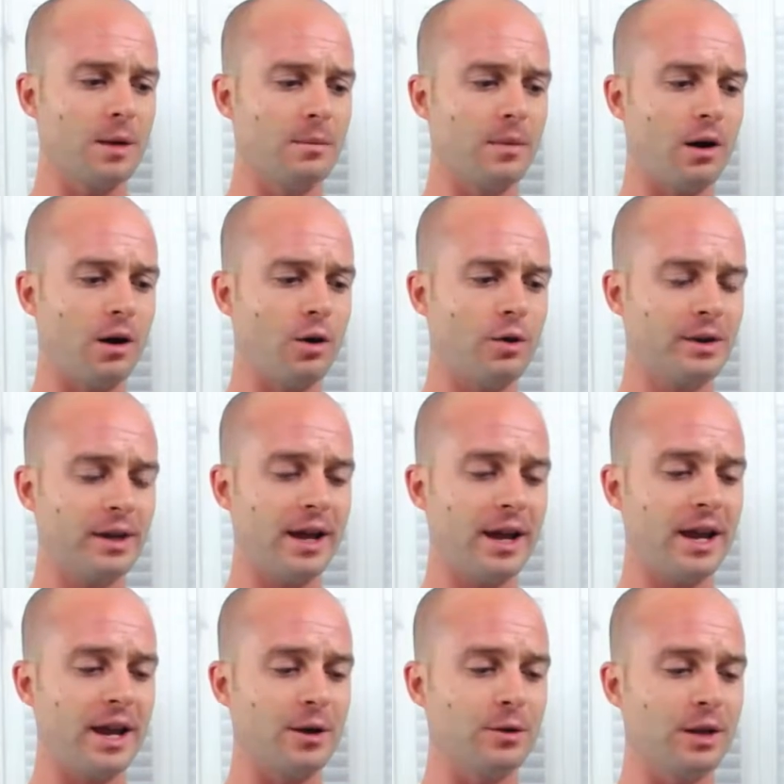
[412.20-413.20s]

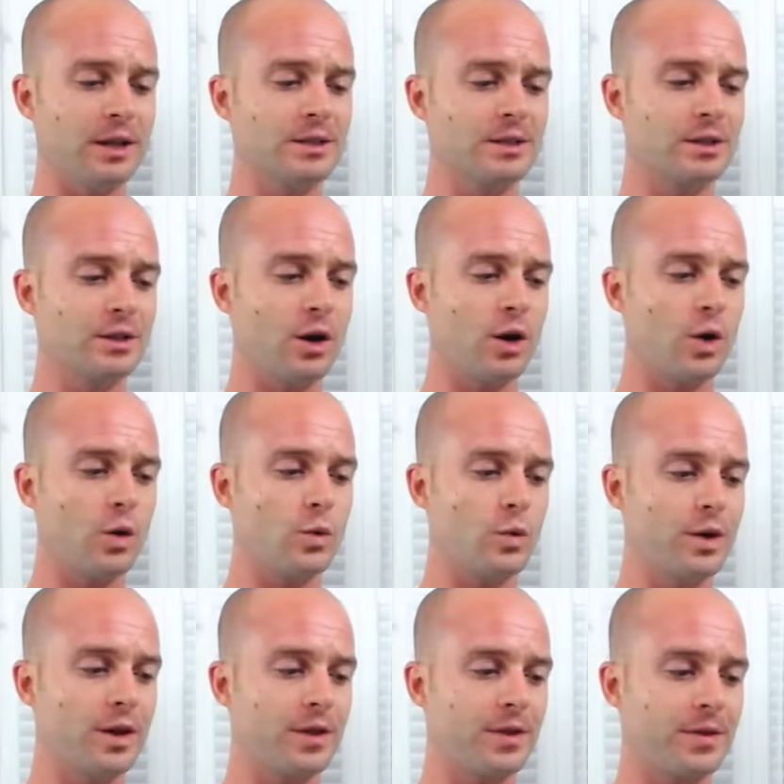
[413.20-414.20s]
Okay, let's go
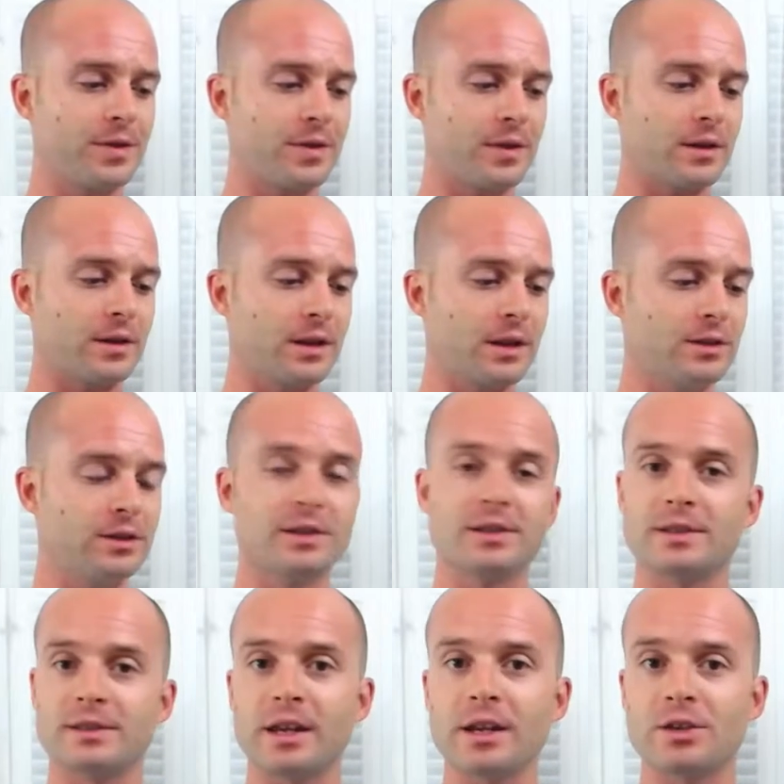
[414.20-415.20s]
with
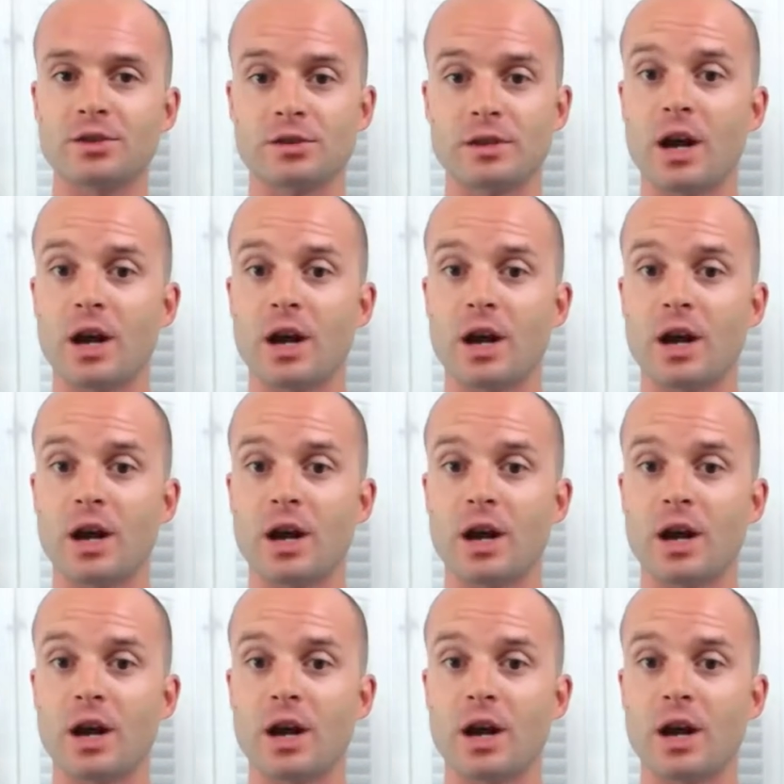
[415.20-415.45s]
distinction.